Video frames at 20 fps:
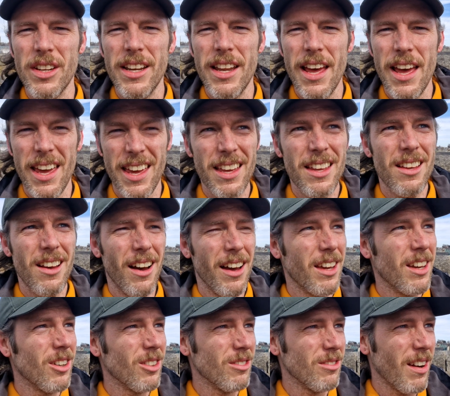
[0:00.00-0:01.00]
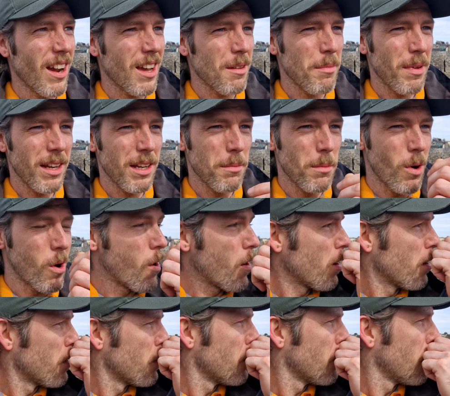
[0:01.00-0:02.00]
day, I couldn't recommend it more.
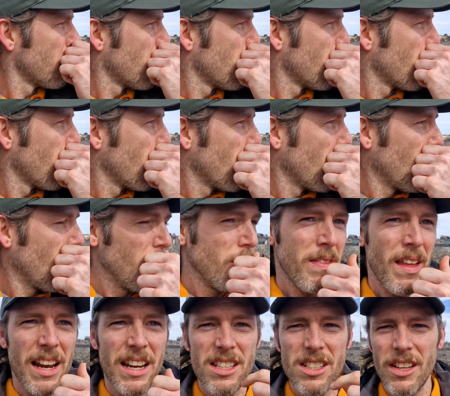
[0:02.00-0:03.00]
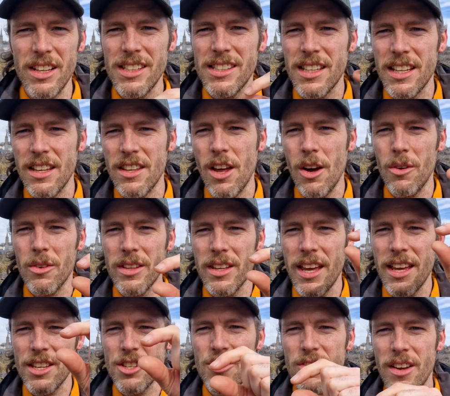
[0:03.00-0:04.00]
And it's nice to know the
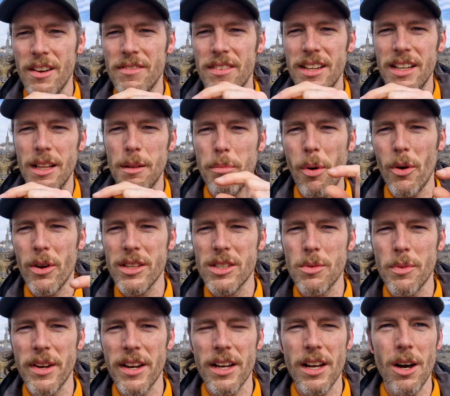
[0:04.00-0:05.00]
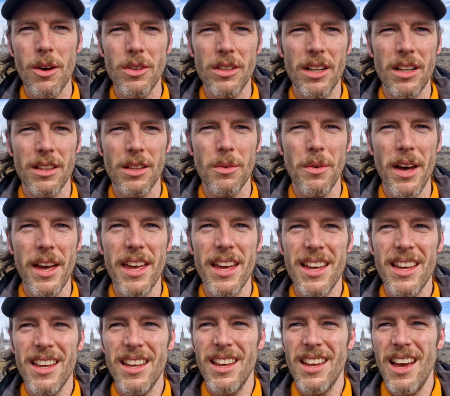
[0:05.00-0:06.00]
history of the little points where you're going along the way.
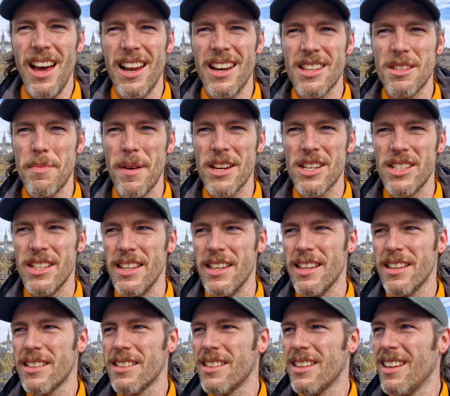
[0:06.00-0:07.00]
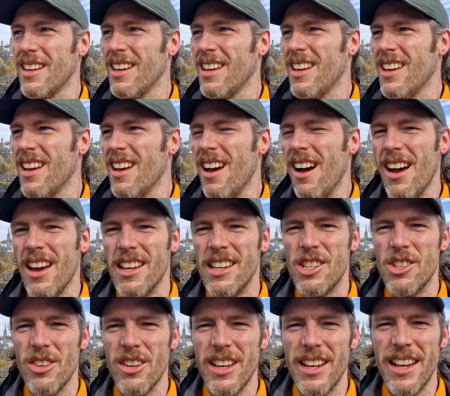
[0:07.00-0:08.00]
And especially, I
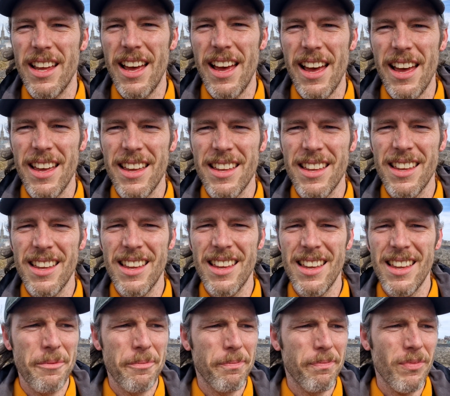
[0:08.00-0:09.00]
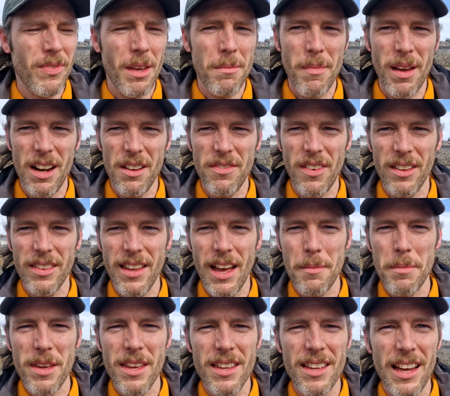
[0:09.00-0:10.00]
enjoyed Mellifont
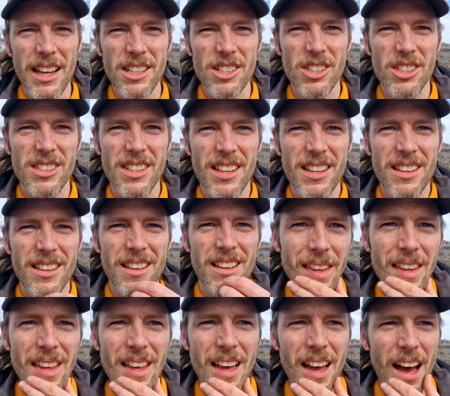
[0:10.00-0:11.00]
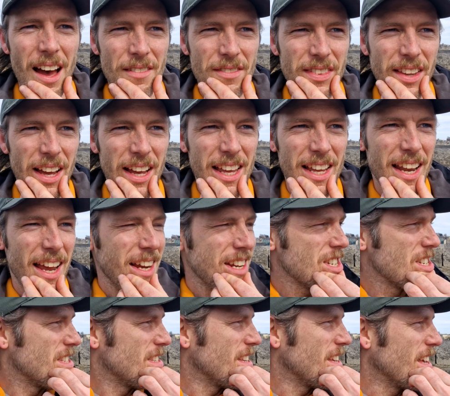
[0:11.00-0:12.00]
Abbey and just having that
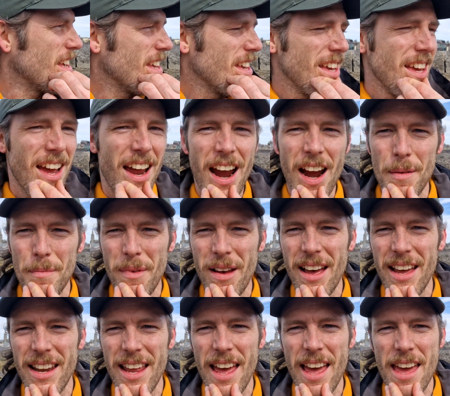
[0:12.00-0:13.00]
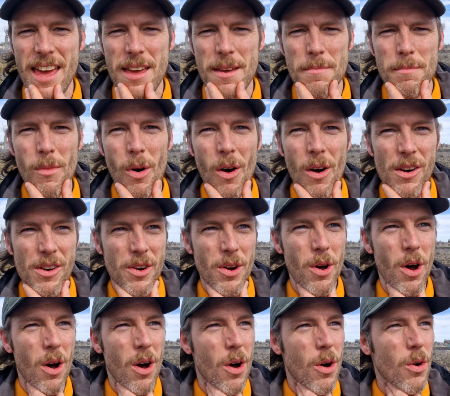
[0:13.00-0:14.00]
connection to our man more
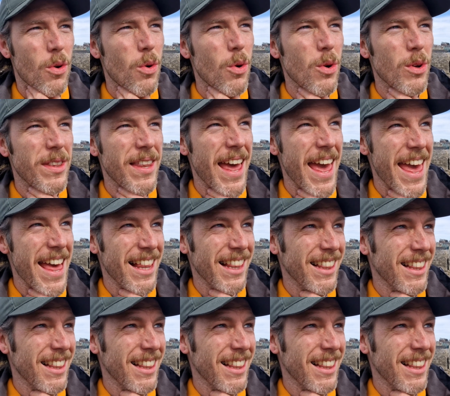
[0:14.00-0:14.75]
Nail.